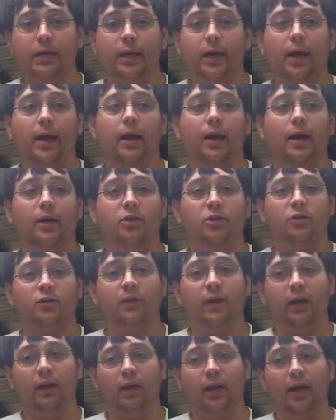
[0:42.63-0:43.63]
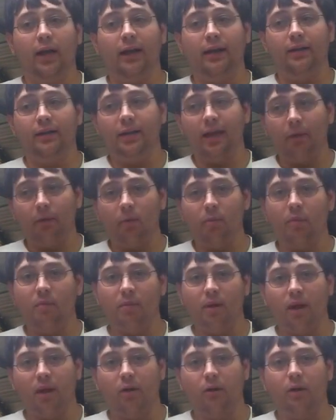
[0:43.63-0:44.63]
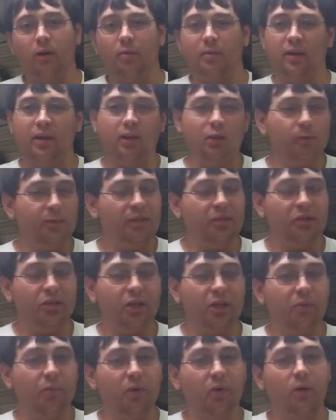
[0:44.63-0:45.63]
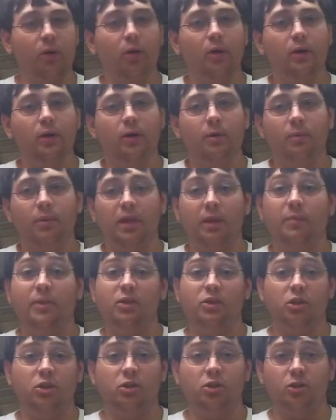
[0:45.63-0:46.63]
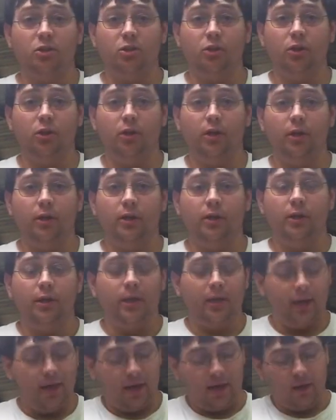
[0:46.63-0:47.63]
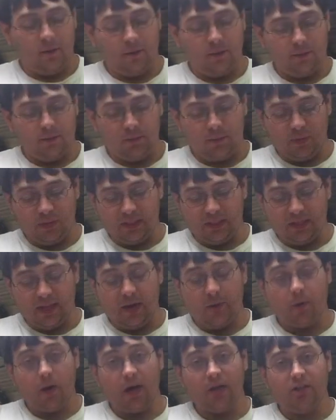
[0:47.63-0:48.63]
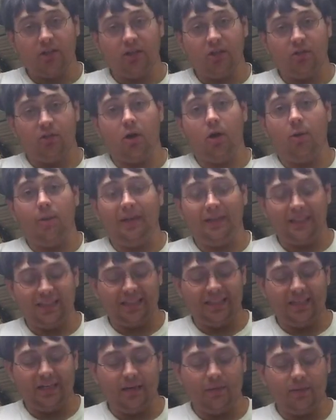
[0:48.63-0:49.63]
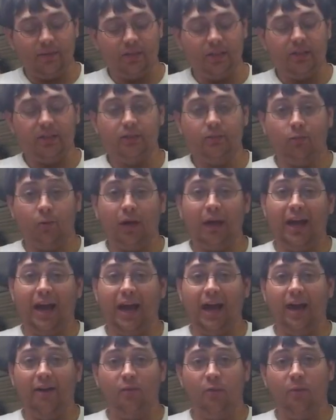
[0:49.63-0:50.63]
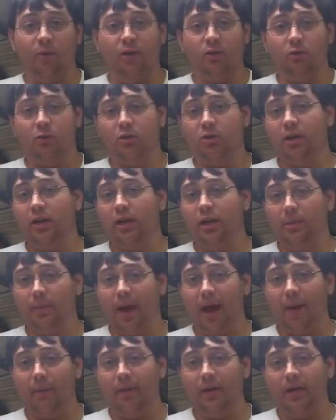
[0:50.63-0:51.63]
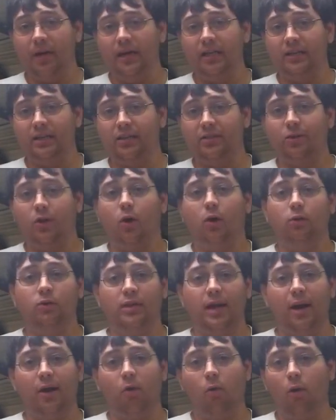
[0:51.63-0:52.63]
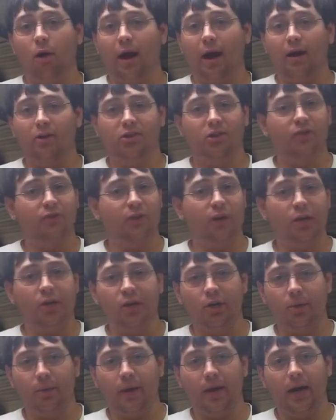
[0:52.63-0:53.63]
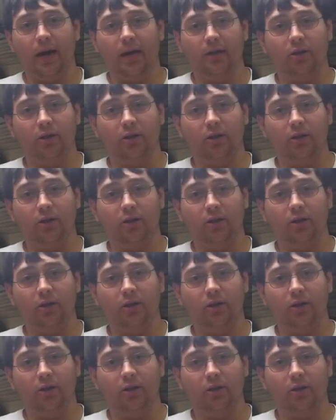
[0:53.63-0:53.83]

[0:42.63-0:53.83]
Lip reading: And I just felt like they would be better. They'd be a little bit cheaper, but they'd be just as good. But today we're actually going to talk about the SIMMS while I have them, because what's going to end up happening is I called Tackle Warehouse. They're very good about it.